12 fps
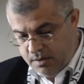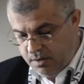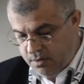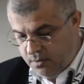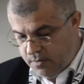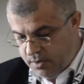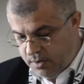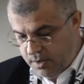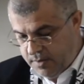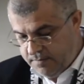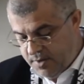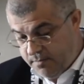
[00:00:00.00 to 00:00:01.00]
novelty,
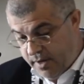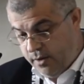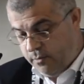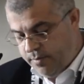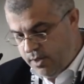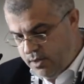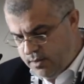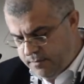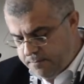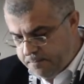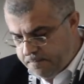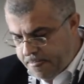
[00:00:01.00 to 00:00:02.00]
in my
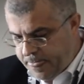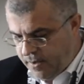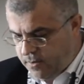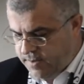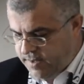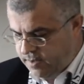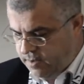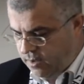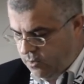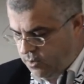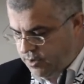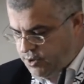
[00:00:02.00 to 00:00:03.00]
opinion, concerning
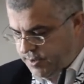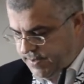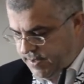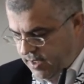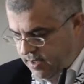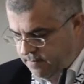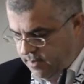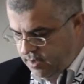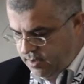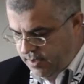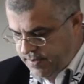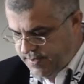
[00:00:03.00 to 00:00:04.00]
Origen's name
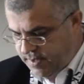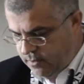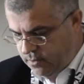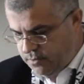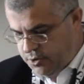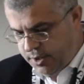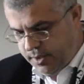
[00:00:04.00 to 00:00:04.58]
and his theology